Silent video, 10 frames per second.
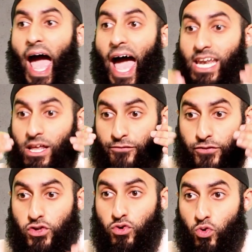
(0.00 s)
And
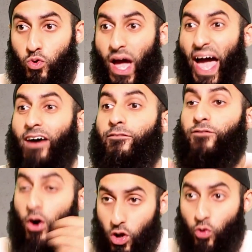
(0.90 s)
if you
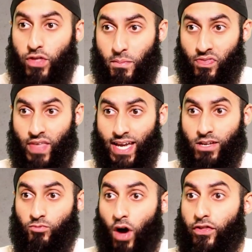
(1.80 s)
follow them in
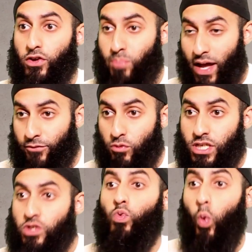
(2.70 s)
that, rather by
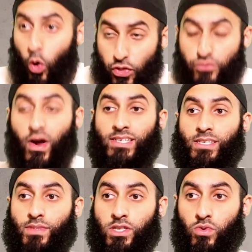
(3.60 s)
voting you authorize
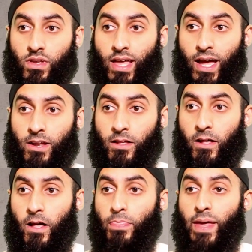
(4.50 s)
them in doing that,
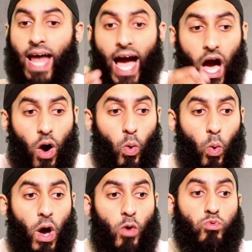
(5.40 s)
then
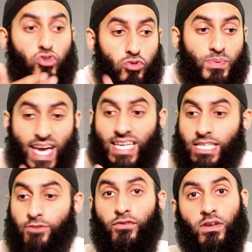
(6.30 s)
how would you be any
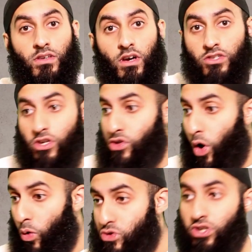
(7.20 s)
different to
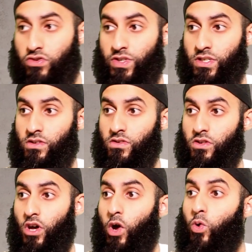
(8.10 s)
those
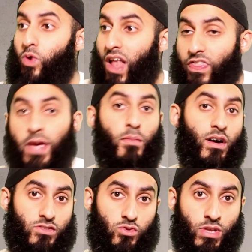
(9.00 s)
Christians who let their
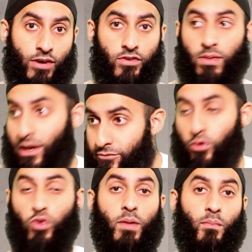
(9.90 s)
monks do that for them and
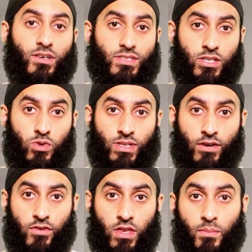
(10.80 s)
follow their monks in doing
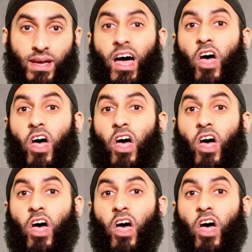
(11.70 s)
that for them?